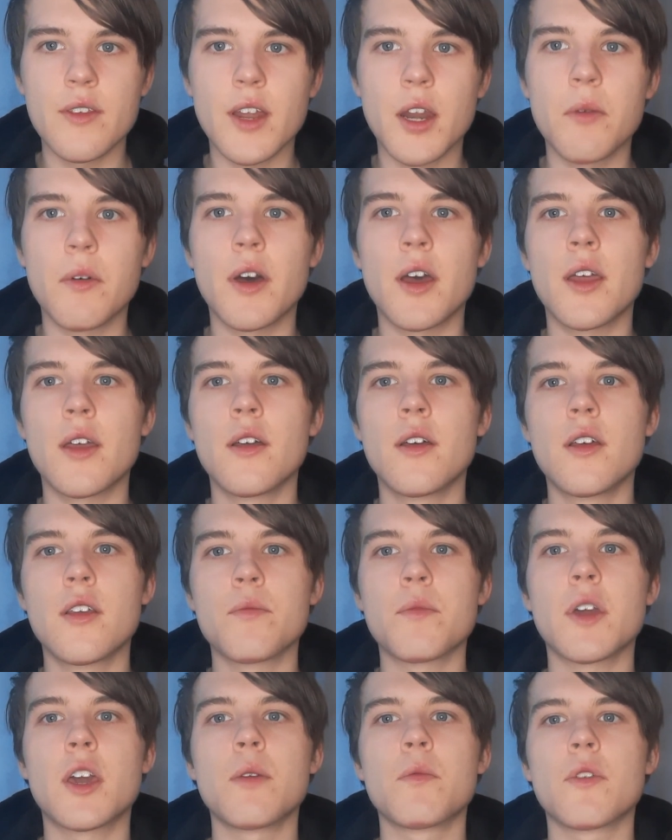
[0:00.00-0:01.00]
Anyway,
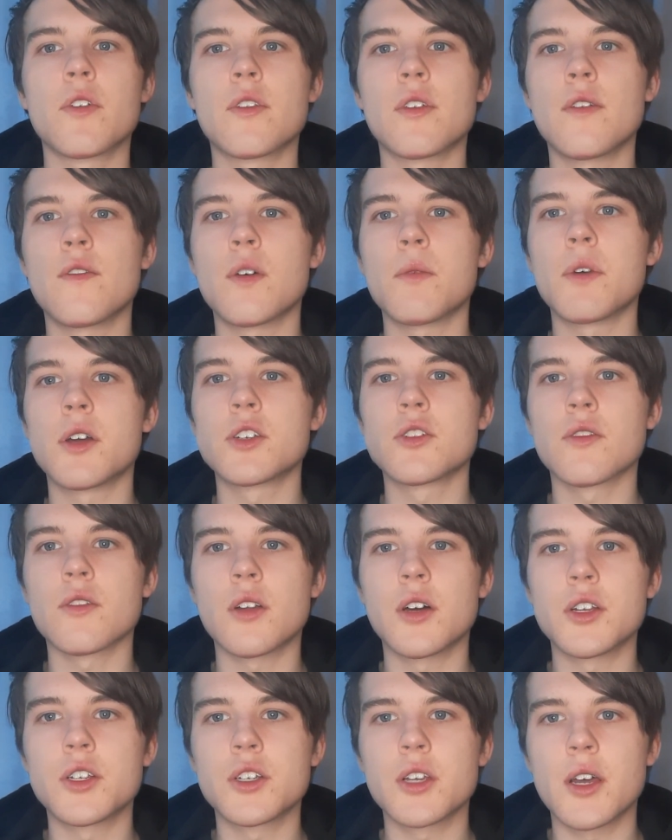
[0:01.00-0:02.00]
and keep on TV, make sure to
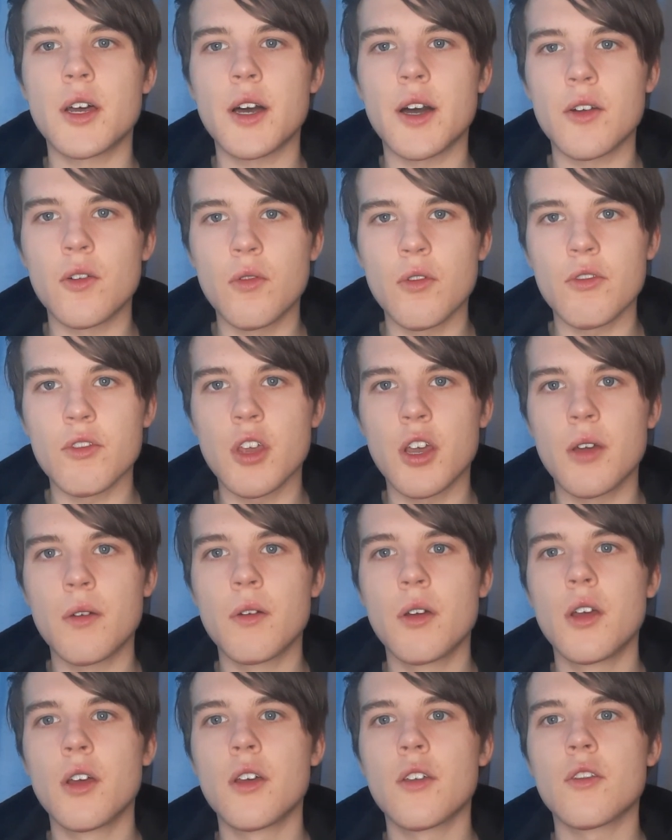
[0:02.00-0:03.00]
like, share, and also
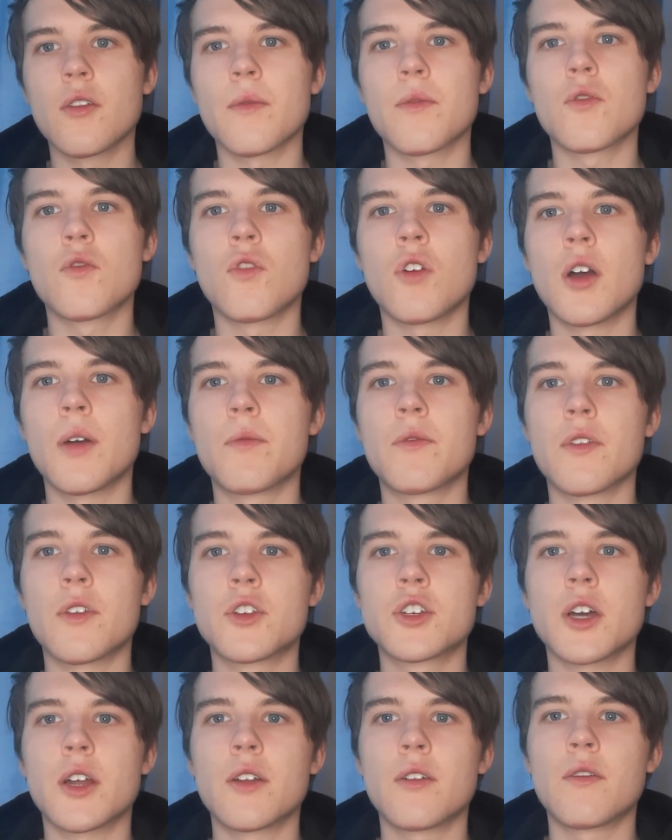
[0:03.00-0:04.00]
subscribe to the
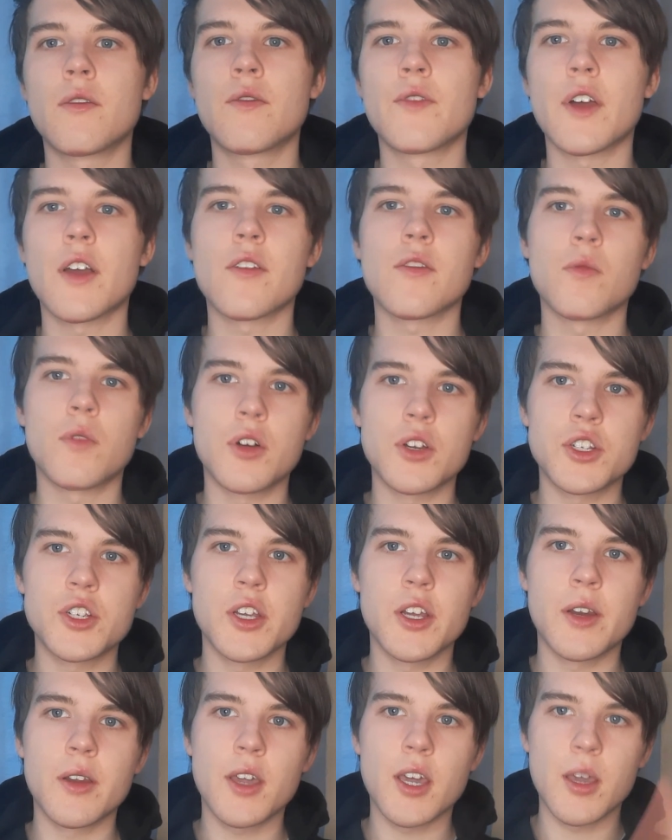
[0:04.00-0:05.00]
channel. Thanks for
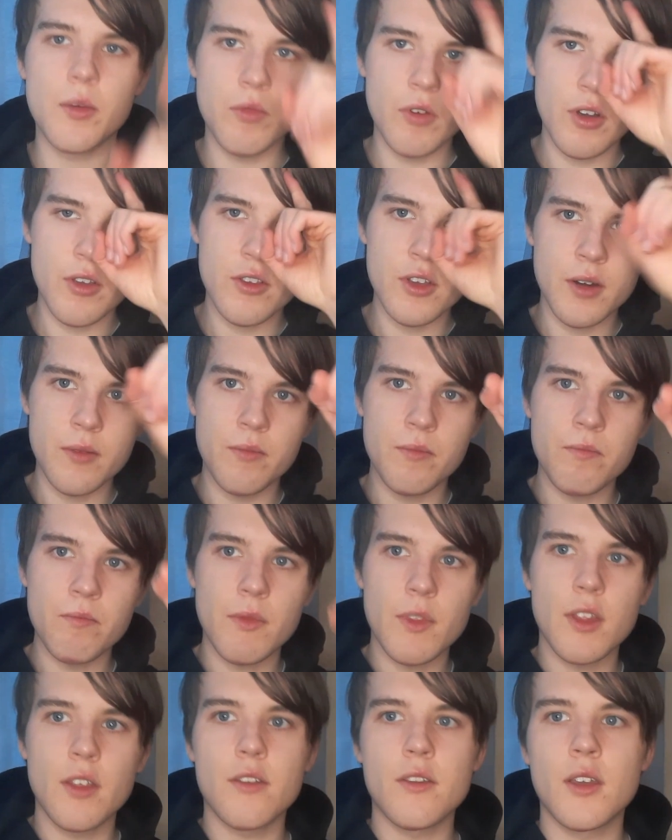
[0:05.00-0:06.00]
watching. Keep right on.
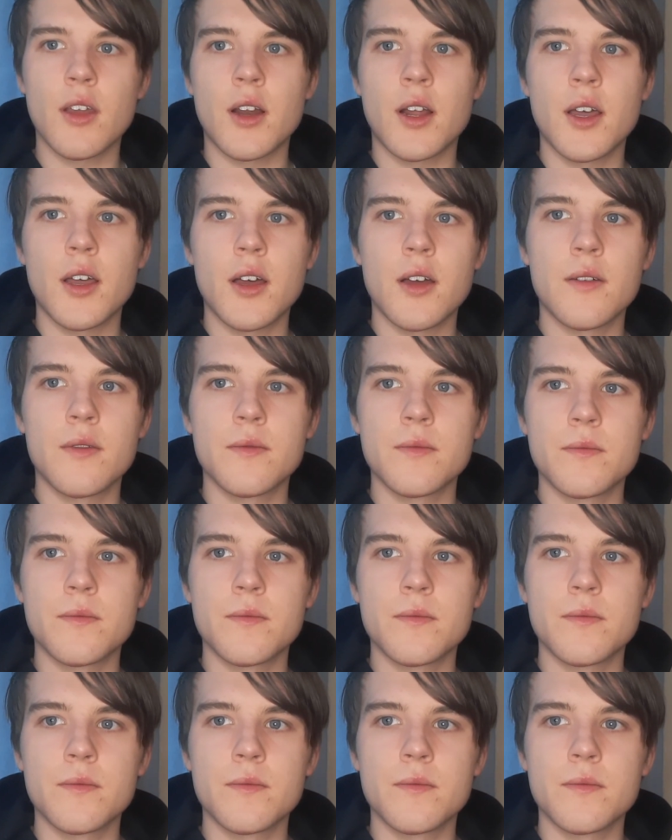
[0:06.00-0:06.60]
See you later.